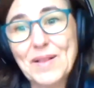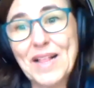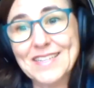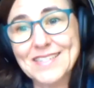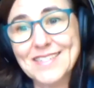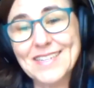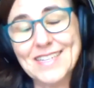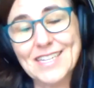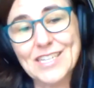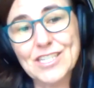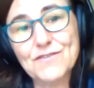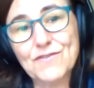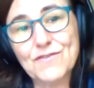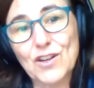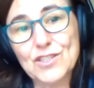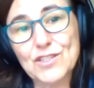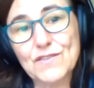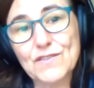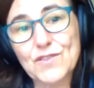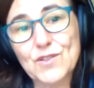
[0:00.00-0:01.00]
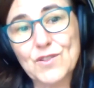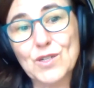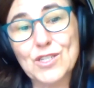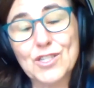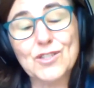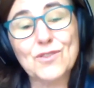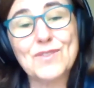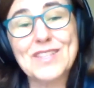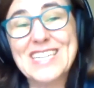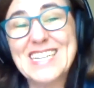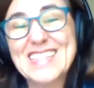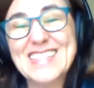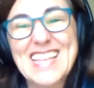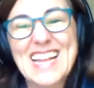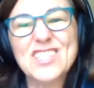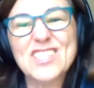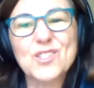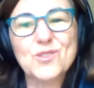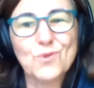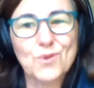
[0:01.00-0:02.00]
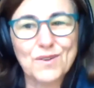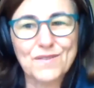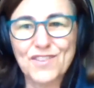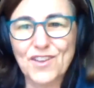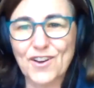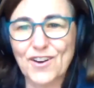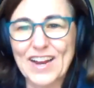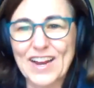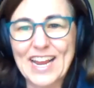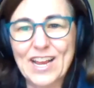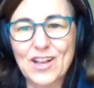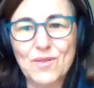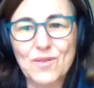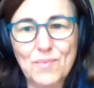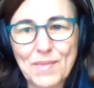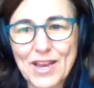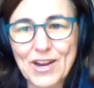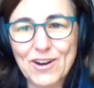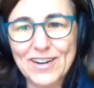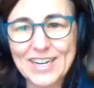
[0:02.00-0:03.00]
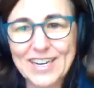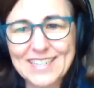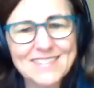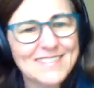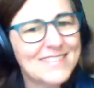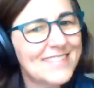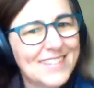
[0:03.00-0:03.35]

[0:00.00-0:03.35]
plastic is fossil fuel. So that is sort of their Hail Mary.